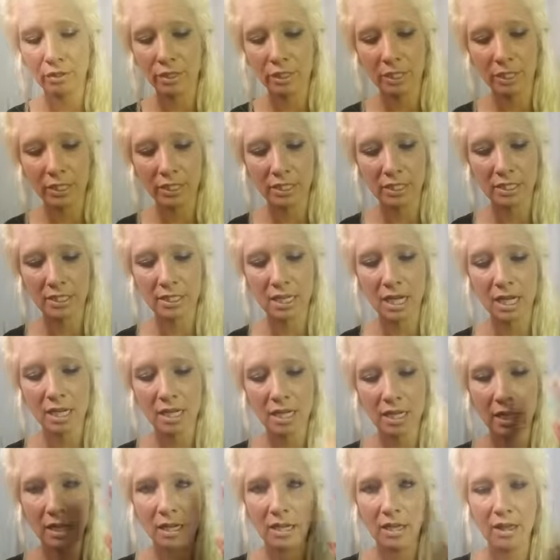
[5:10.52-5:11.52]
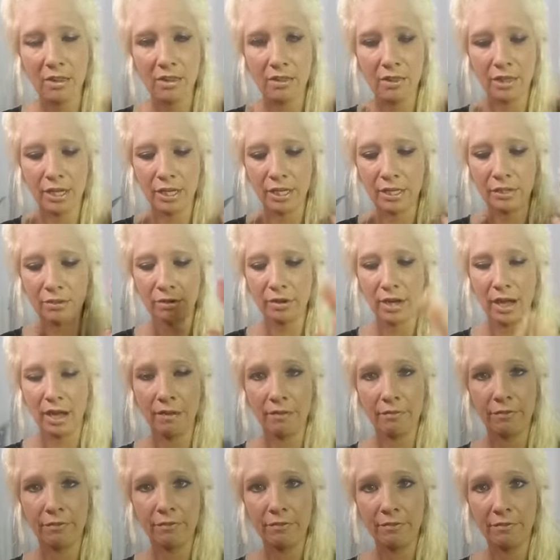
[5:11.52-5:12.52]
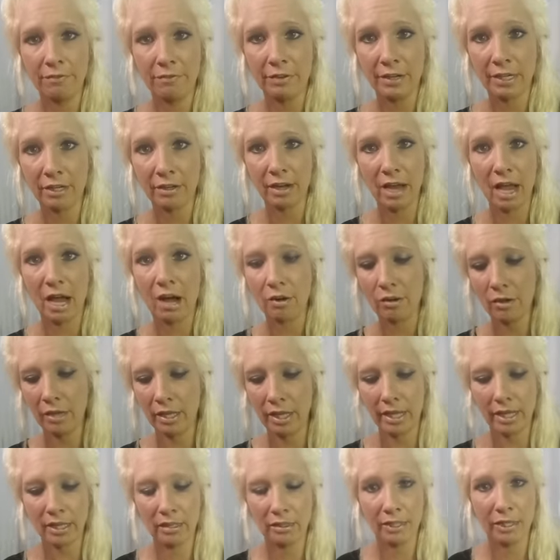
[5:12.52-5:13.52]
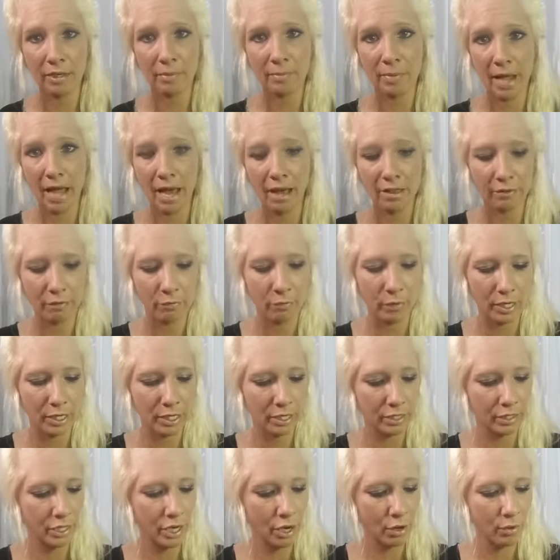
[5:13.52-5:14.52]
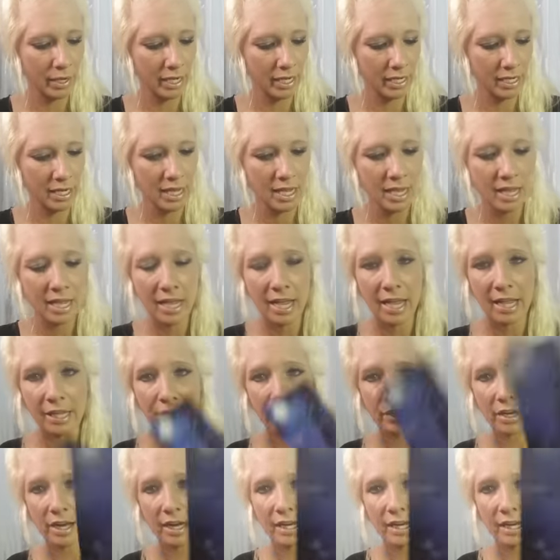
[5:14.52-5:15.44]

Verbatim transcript: longer stuck, that you have figured out a clear path of where you're going, and you're